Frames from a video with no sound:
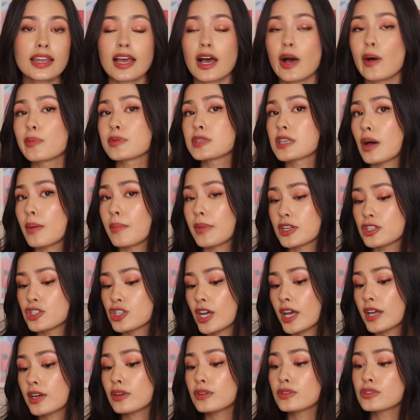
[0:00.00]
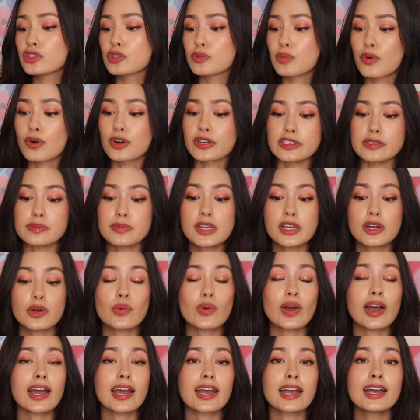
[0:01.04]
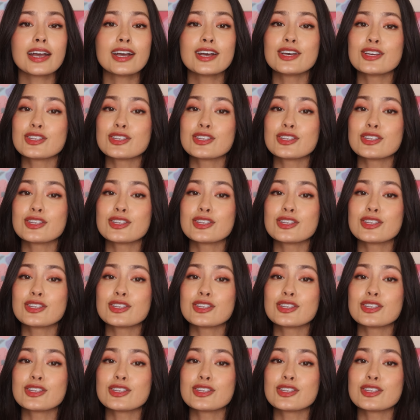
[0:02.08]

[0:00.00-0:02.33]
It helps out my channel and supports me in a way.